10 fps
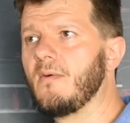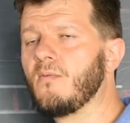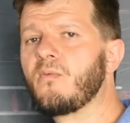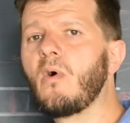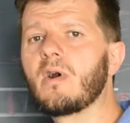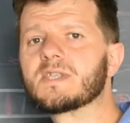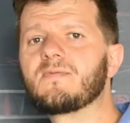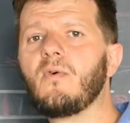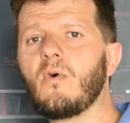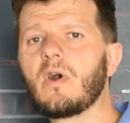works
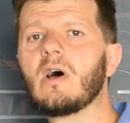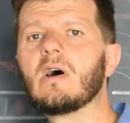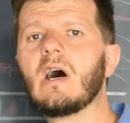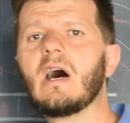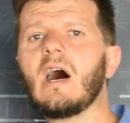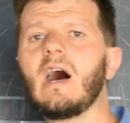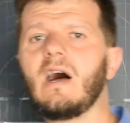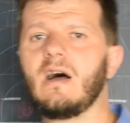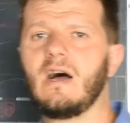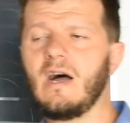for
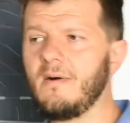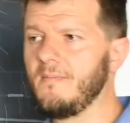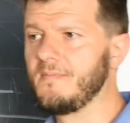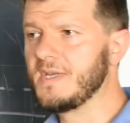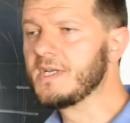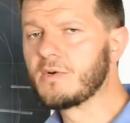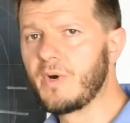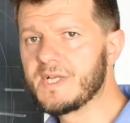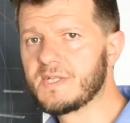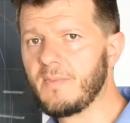
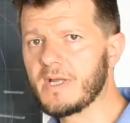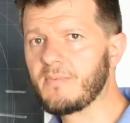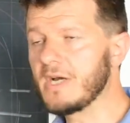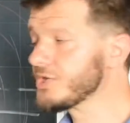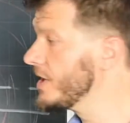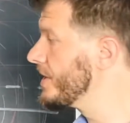increased back pressure?